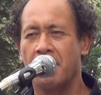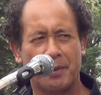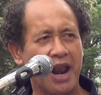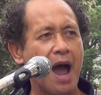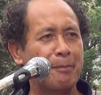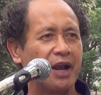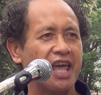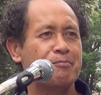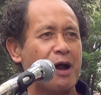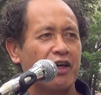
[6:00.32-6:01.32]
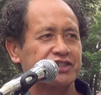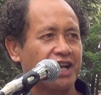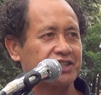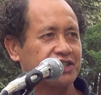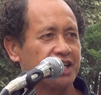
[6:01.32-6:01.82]
But I believe, brothers
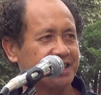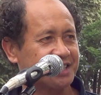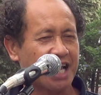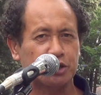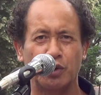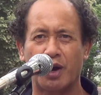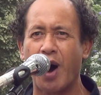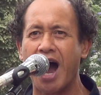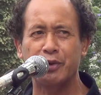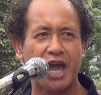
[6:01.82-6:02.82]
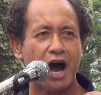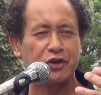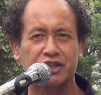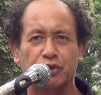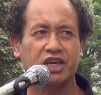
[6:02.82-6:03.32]
and sisters, that's why we're out here to